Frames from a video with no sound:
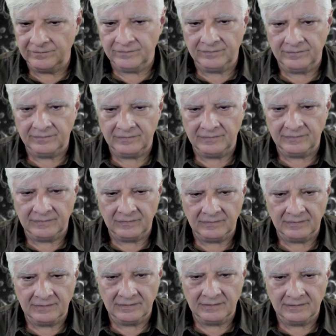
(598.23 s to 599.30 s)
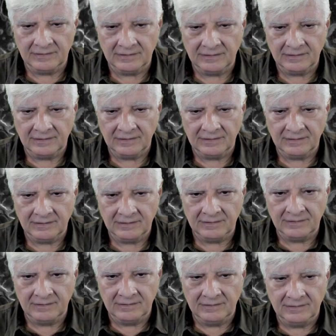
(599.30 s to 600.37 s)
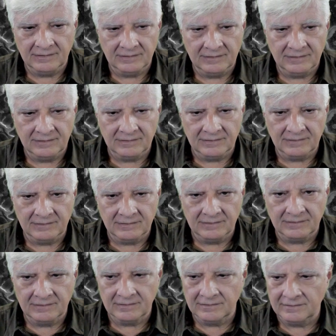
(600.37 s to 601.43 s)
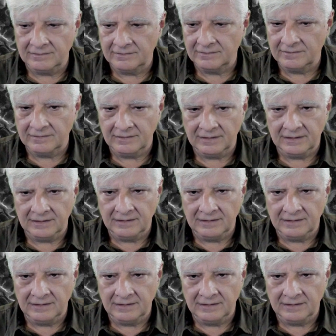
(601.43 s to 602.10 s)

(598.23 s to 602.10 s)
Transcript: Nobody speaks.